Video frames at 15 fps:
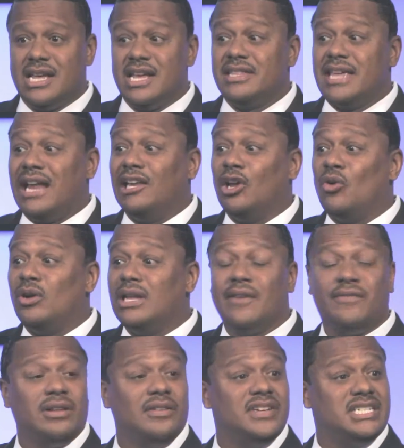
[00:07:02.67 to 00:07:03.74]
That lower
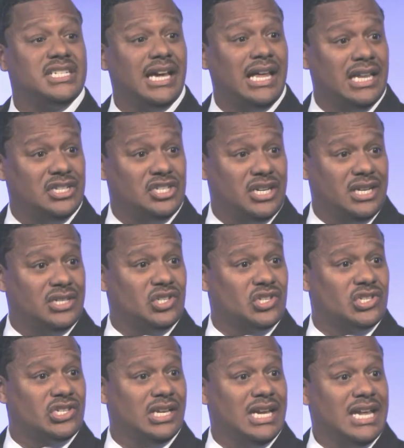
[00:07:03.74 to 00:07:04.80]
level of
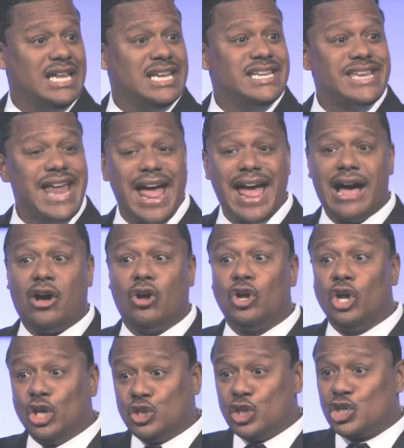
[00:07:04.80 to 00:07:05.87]
intelligence
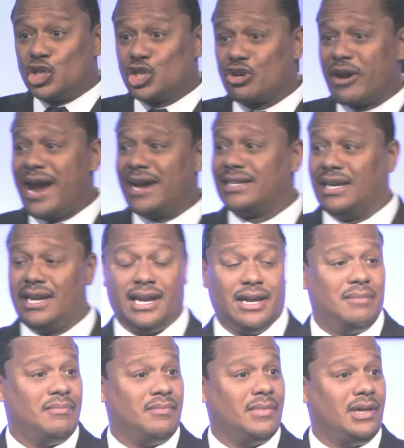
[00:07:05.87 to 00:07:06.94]
now distracted
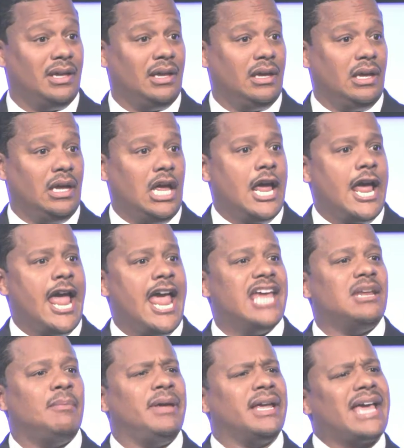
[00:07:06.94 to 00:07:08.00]
him,
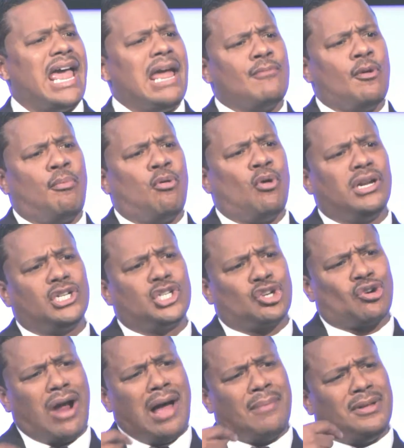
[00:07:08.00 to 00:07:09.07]
and it became a point of
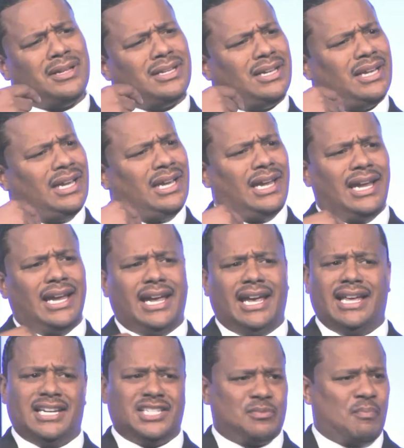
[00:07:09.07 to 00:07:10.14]
trauma
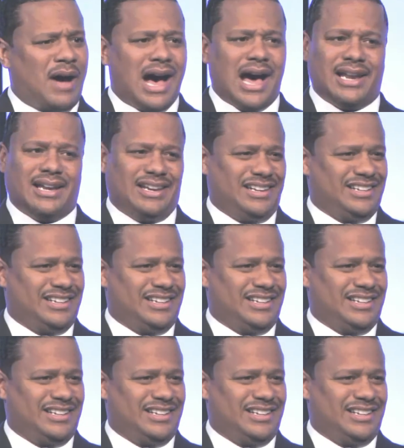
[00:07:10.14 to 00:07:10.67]
in his body.